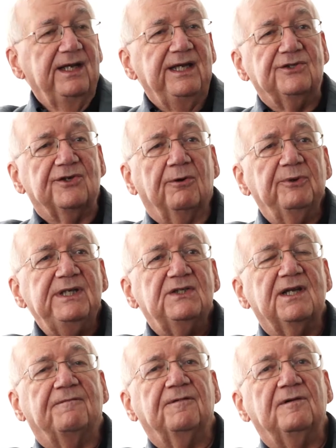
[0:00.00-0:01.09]
He's always
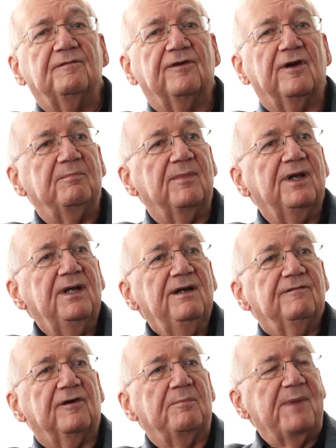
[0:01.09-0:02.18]
suffered from
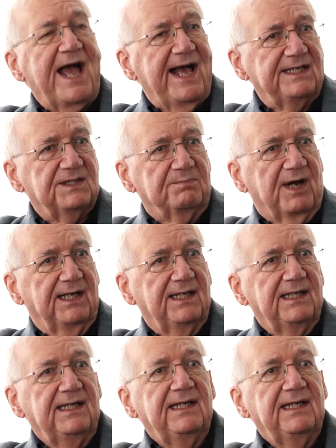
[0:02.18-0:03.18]
asthma,